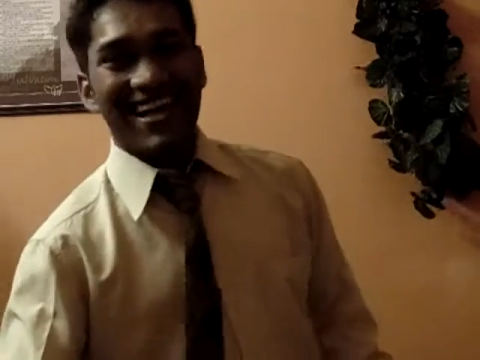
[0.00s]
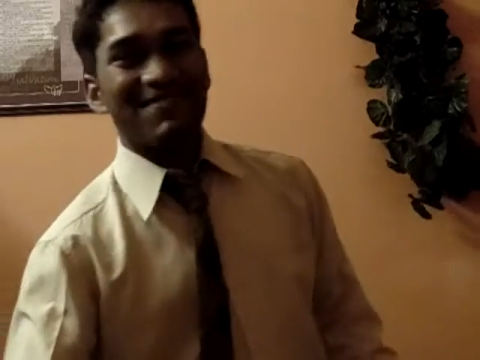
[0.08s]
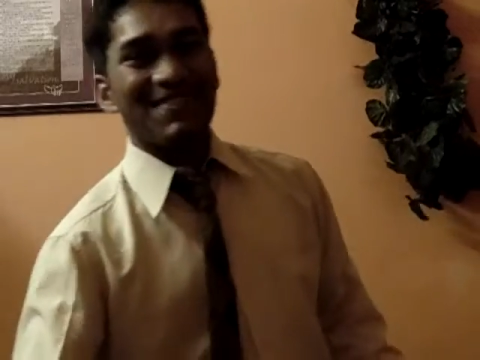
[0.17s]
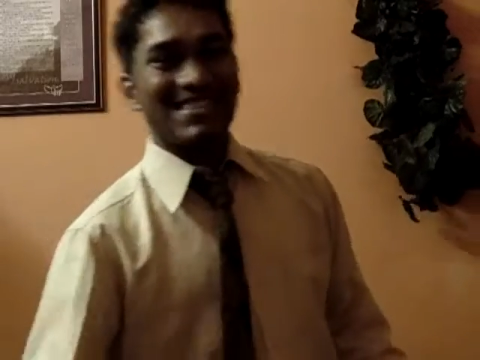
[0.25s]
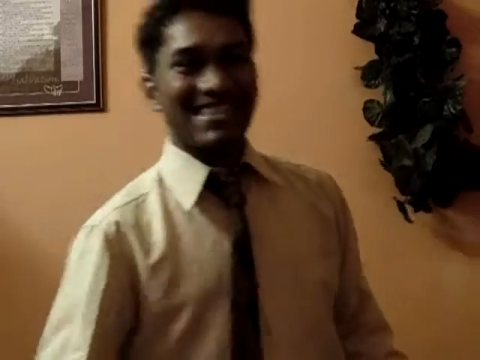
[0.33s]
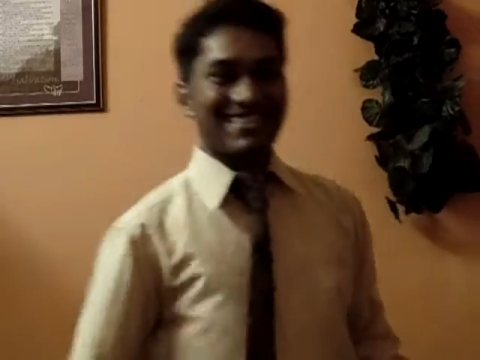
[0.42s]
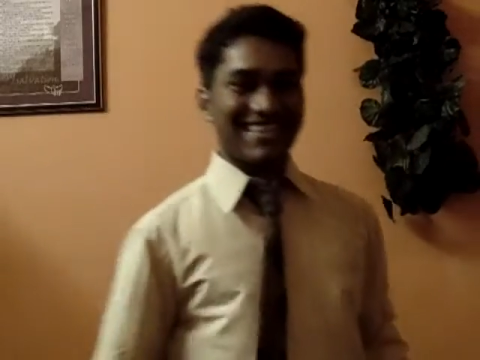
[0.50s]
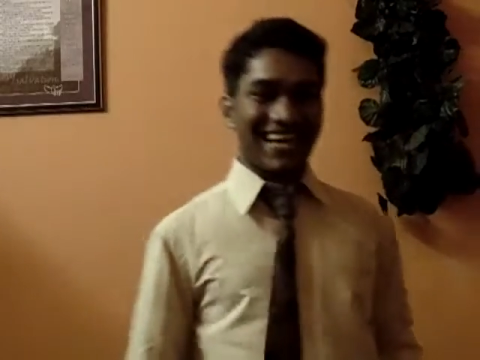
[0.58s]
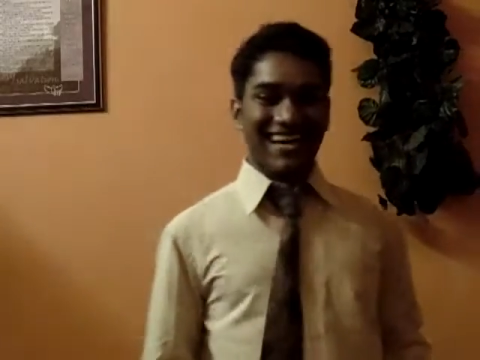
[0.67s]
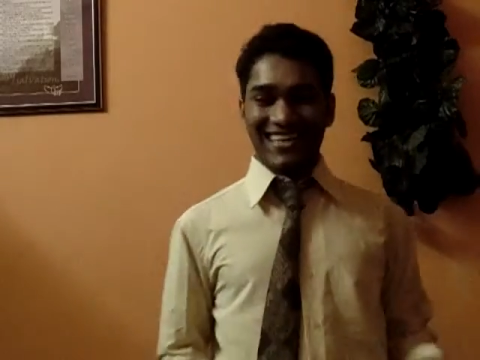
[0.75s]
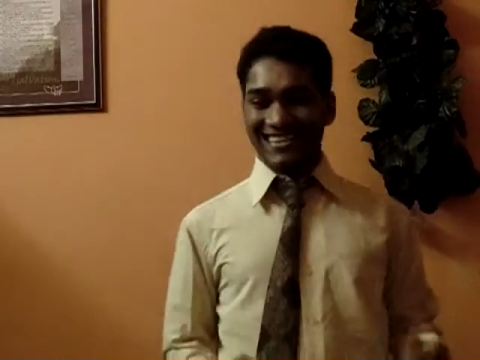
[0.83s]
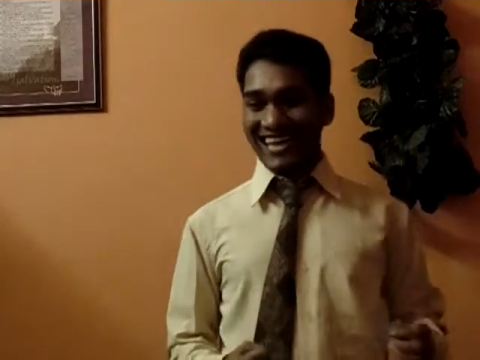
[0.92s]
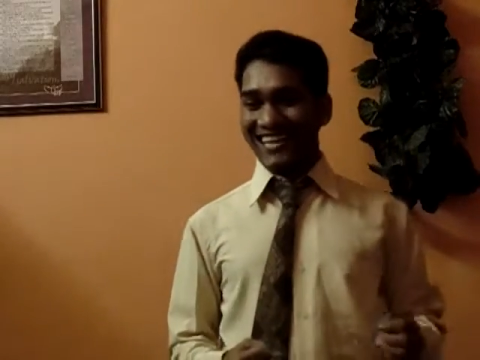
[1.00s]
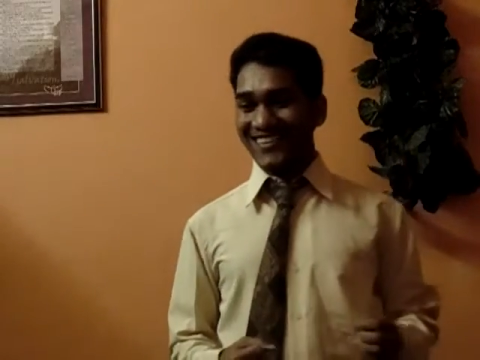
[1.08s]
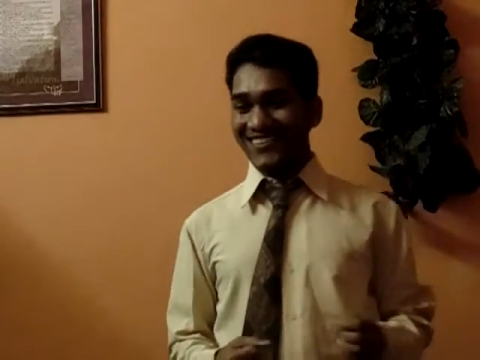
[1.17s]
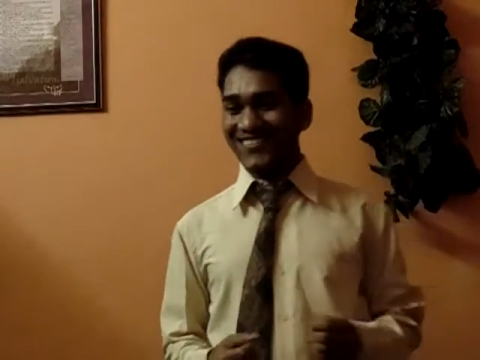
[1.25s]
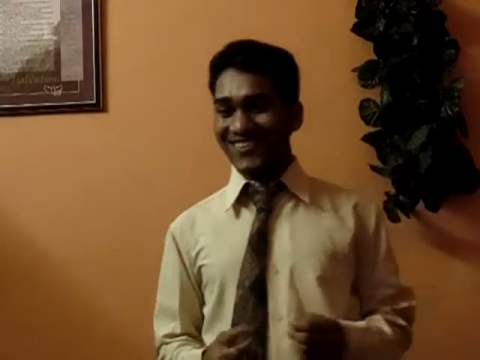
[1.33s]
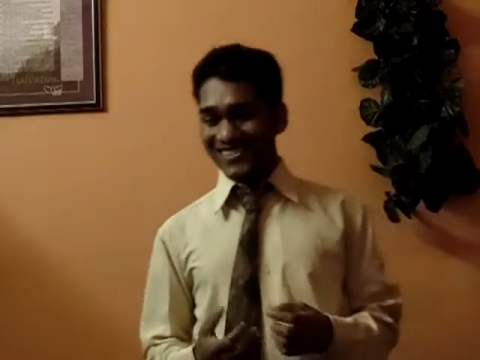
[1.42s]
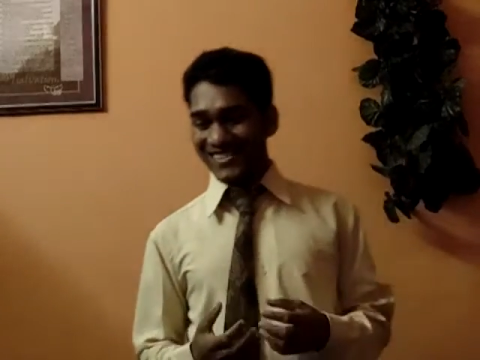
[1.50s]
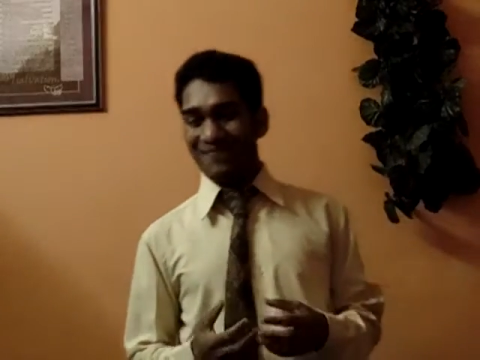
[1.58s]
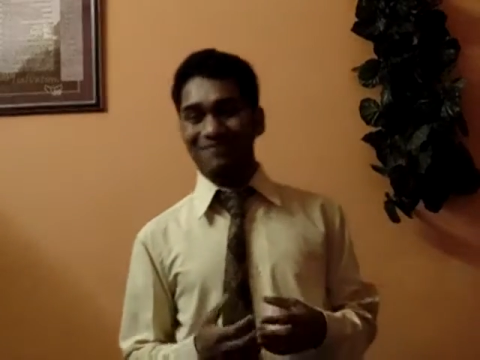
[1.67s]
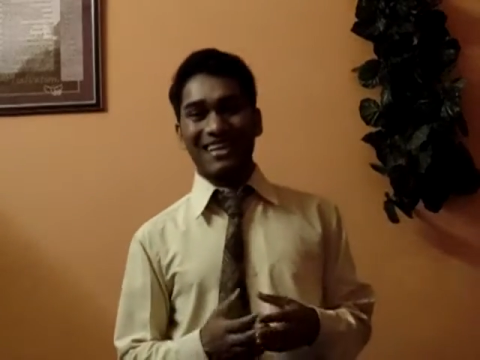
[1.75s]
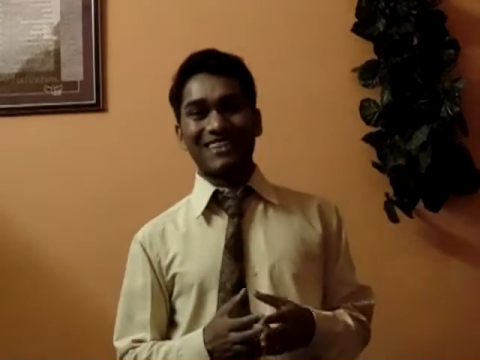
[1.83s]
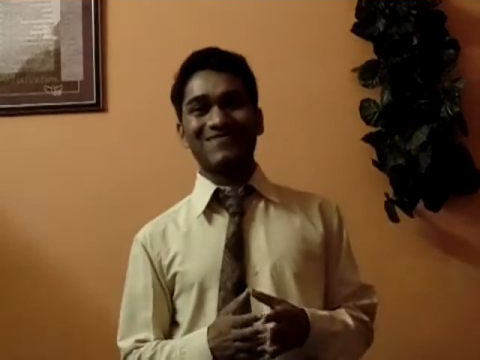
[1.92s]
let me just uh, tell you
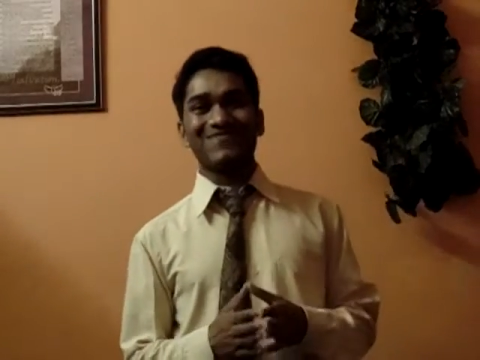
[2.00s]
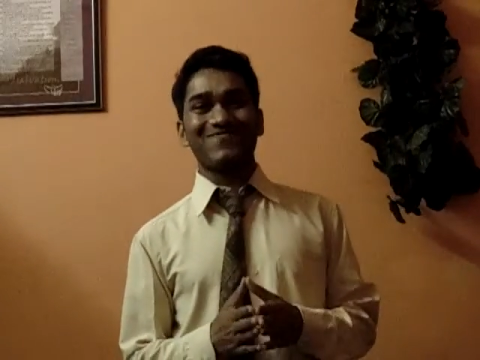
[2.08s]
something.